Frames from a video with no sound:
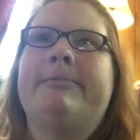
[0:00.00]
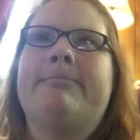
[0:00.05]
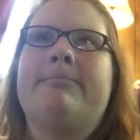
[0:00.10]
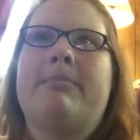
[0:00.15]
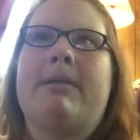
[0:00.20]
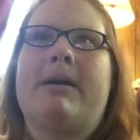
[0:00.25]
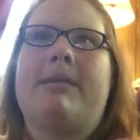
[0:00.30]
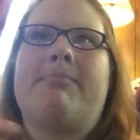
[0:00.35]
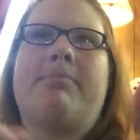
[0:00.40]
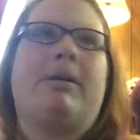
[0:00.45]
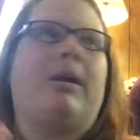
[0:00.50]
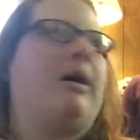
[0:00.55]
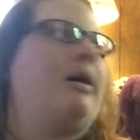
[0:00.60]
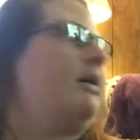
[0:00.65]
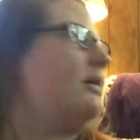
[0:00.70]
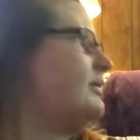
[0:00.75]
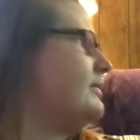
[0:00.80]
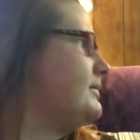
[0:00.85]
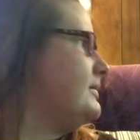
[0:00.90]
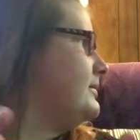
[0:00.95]
my
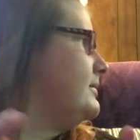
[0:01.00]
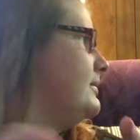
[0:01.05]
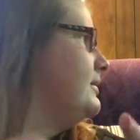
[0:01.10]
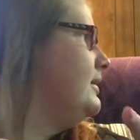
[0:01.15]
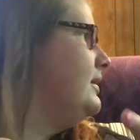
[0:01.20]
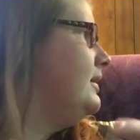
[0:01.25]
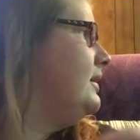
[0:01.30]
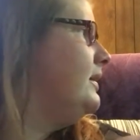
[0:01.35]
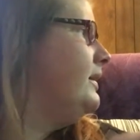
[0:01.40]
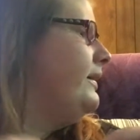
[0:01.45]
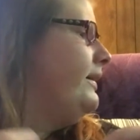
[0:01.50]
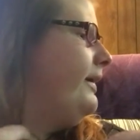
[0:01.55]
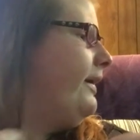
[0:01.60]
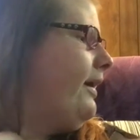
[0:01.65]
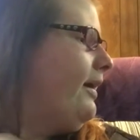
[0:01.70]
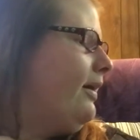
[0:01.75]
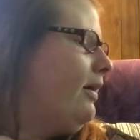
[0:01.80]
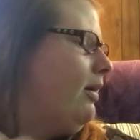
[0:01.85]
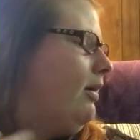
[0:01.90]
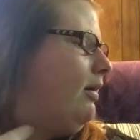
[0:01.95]
blocks
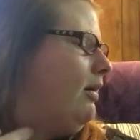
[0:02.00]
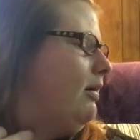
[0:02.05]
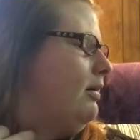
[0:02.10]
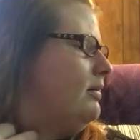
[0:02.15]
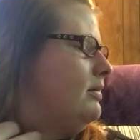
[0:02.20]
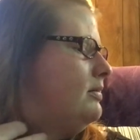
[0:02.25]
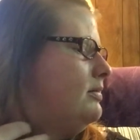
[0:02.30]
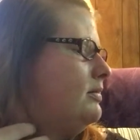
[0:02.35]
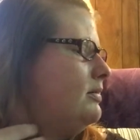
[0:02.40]
at all,